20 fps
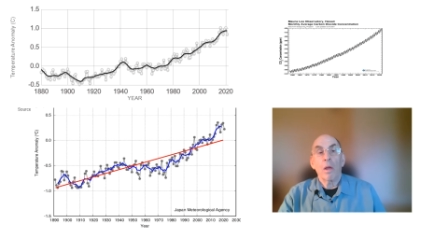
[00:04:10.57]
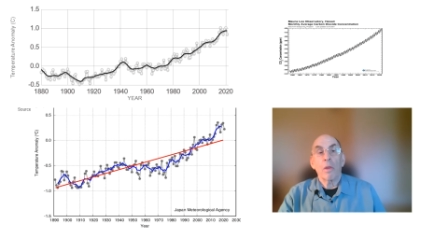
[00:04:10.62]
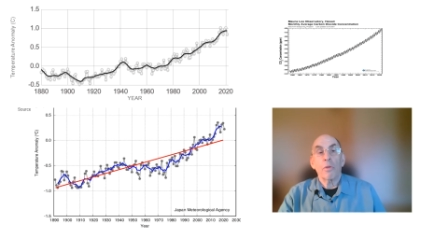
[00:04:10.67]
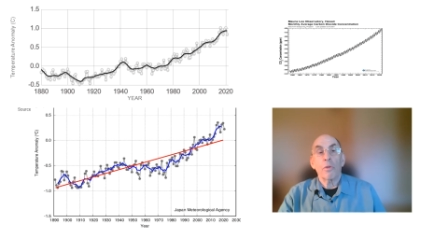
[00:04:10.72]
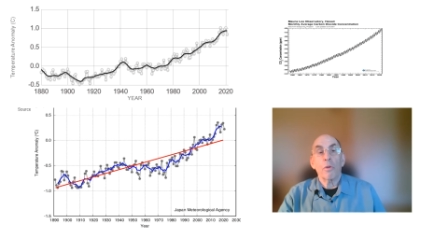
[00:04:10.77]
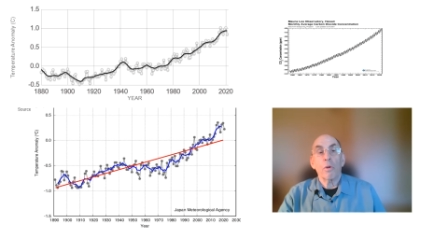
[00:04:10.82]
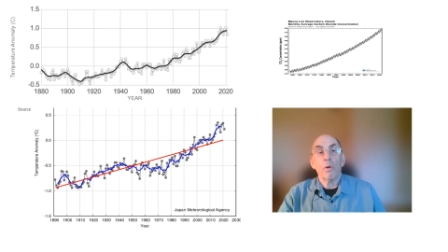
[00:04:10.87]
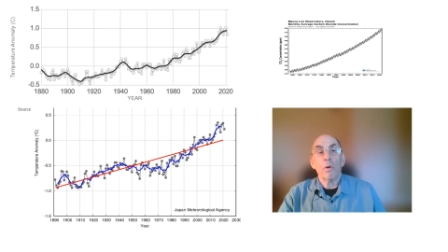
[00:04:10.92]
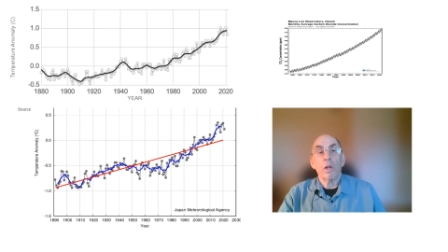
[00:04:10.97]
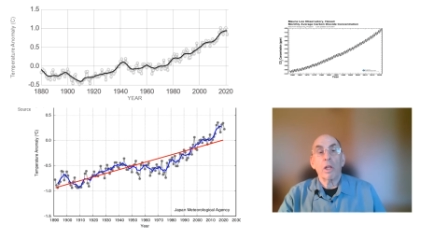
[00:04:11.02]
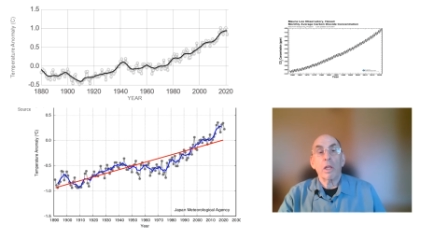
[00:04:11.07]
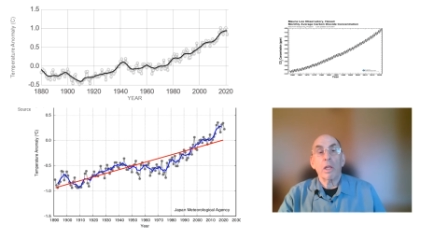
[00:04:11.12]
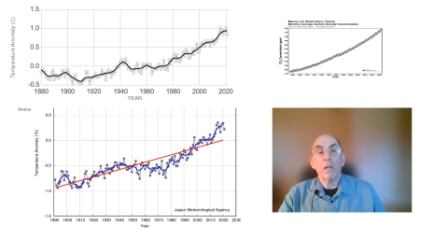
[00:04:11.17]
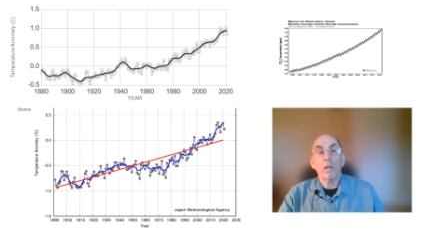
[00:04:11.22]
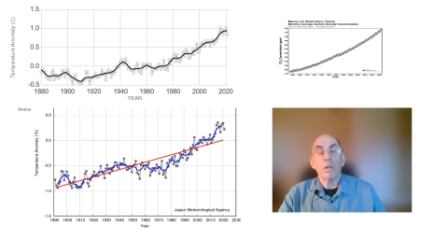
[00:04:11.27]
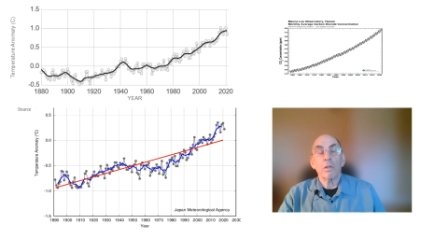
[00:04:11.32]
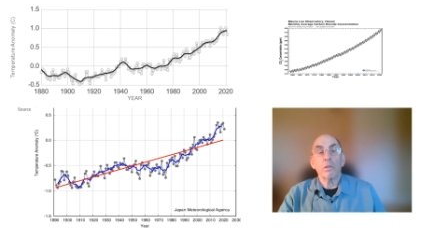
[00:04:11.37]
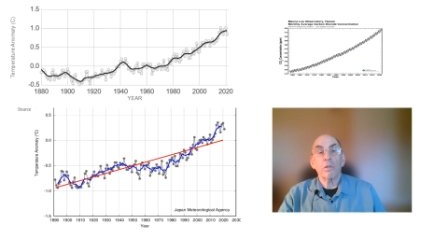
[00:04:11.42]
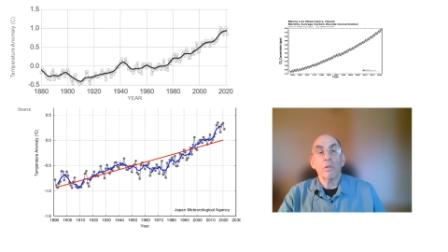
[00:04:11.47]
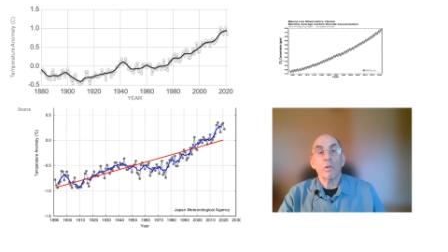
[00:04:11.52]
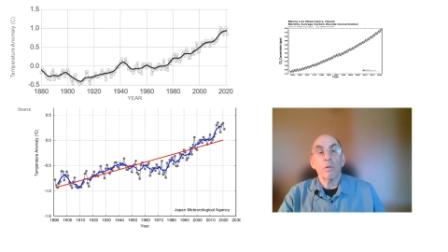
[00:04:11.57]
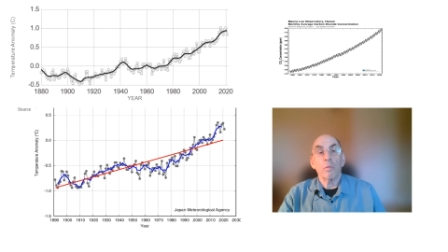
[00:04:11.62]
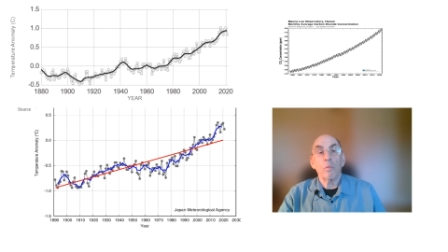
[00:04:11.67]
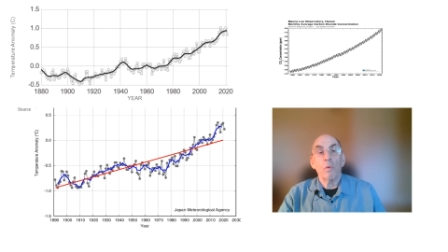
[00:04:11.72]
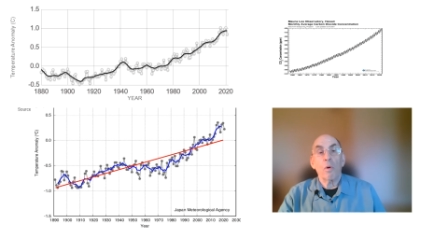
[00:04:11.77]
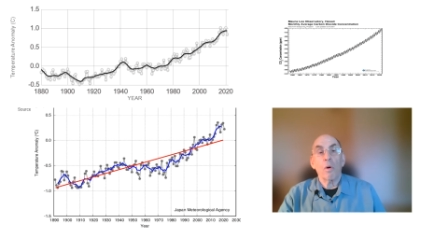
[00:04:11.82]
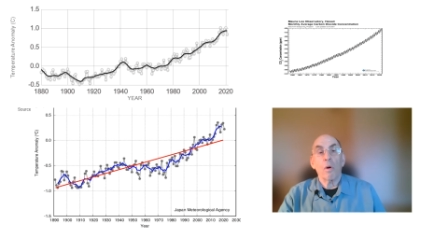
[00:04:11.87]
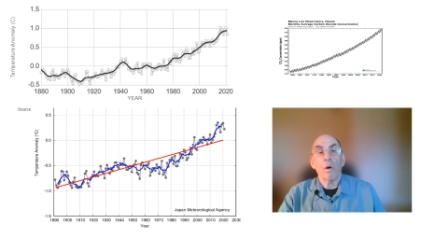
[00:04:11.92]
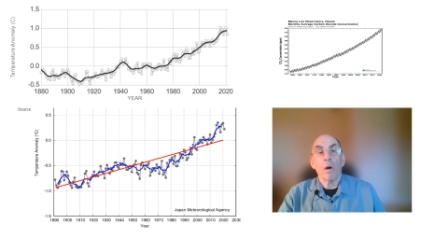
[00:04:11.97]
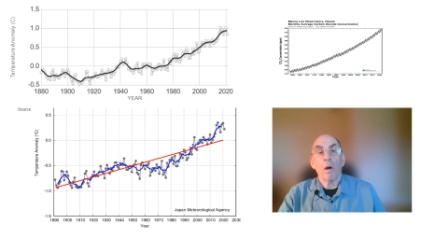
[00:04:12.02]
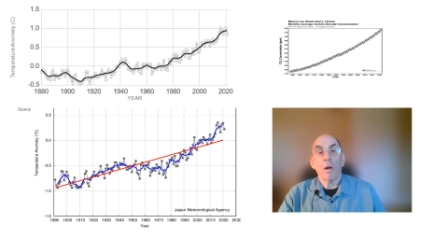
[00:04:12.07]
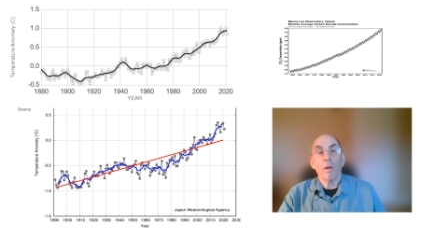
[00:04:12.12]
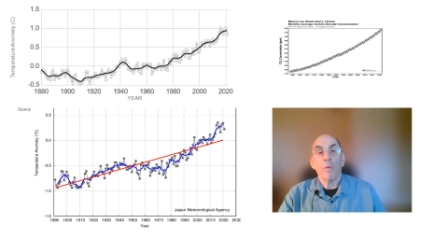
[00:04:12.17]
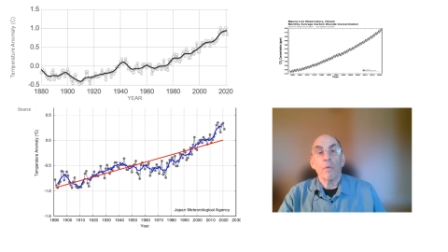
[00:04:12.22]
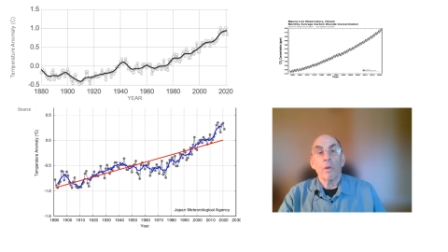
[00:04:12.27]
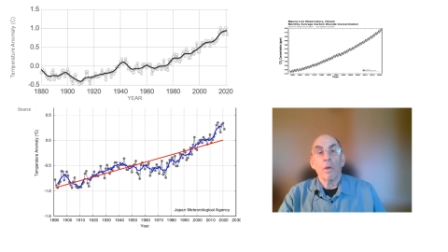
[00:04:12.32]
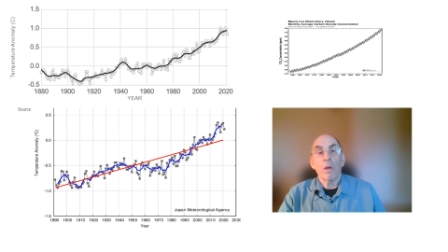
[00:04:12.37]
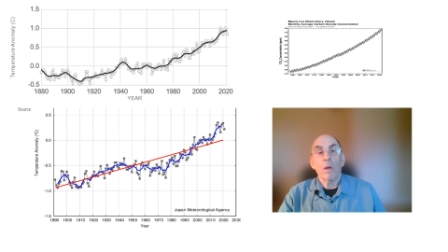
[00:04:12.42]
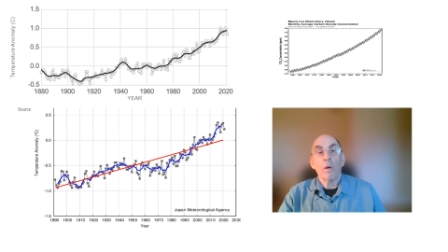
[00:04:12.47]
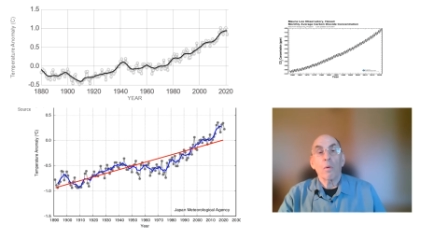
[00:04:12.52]
30 years or more,
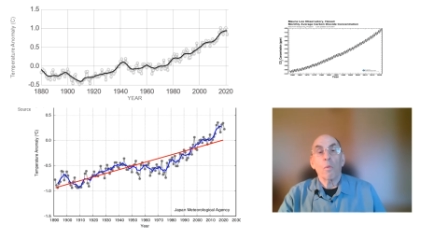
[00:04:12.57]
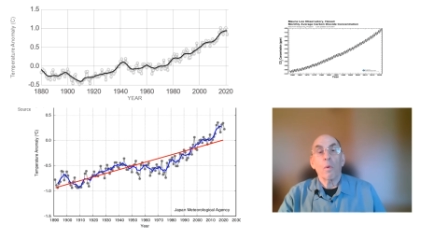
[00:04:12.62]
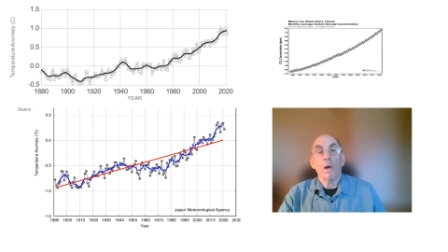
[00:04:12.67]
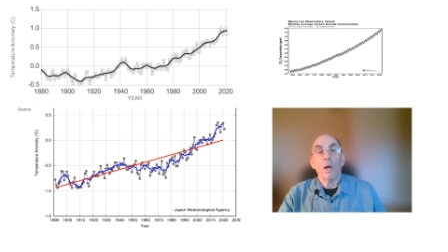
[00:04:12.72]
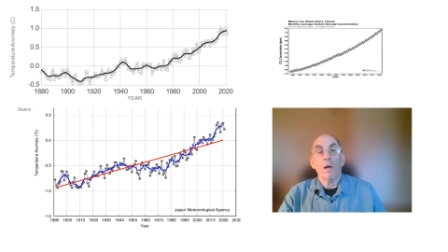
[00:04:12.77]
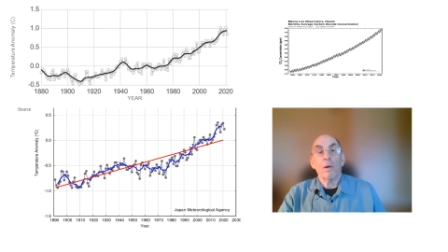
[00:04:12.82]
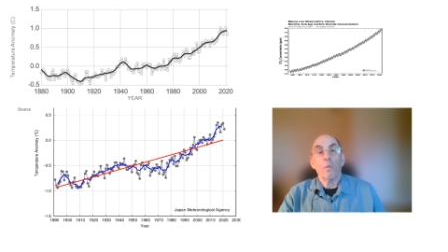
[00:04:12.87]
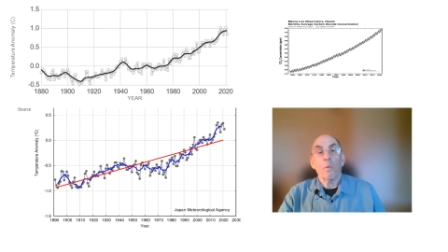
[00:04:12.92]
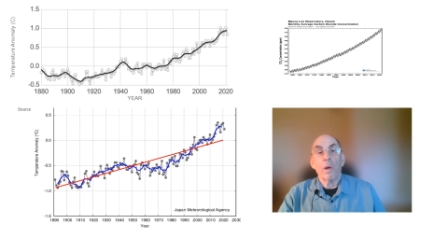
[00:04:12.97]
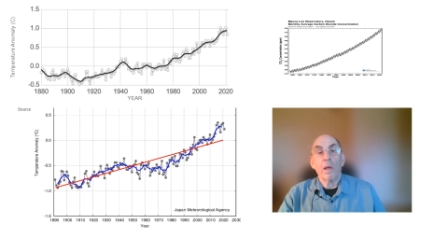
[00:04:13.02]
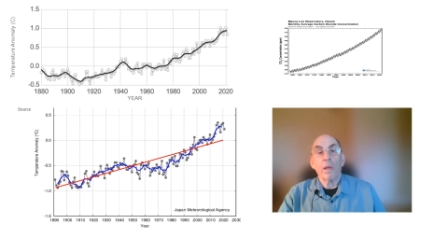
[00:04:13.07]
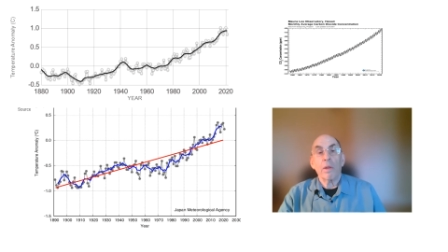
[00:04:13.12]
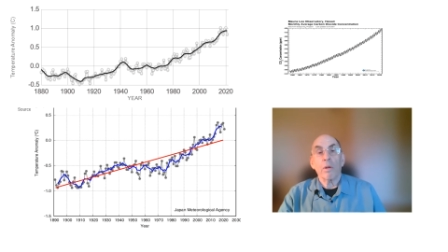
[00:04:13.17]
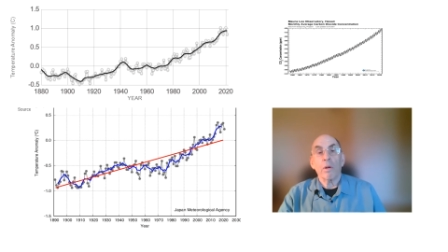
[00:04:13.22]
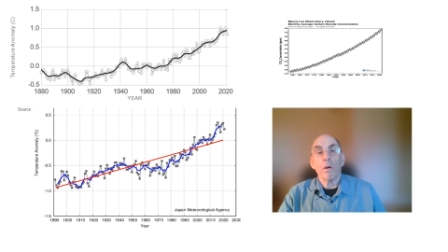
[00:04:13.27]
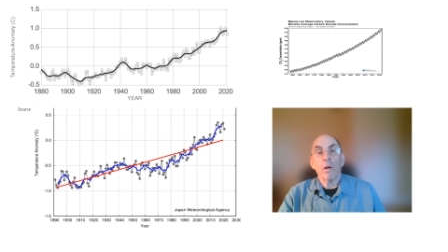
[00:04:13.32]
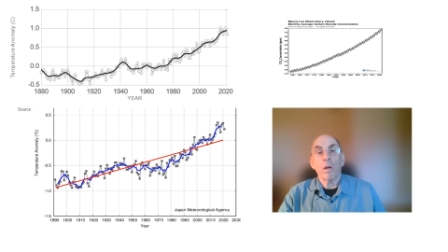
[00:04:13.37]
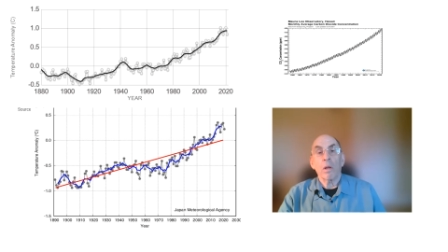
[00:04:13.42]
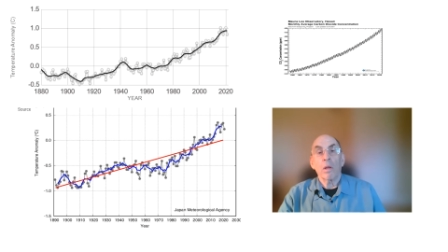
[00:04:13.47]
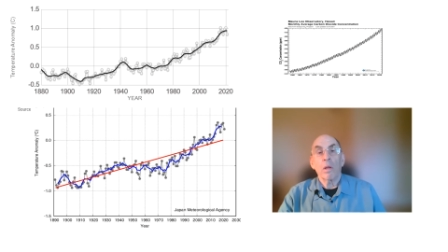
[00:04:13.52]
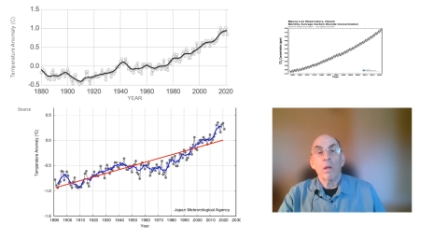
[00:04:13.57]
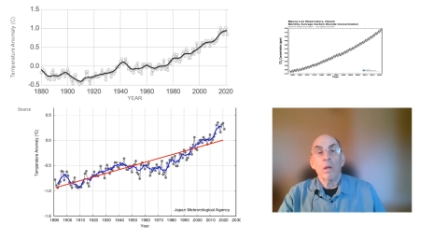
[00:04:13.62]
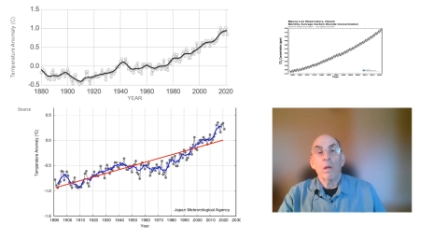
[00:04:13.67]
while weather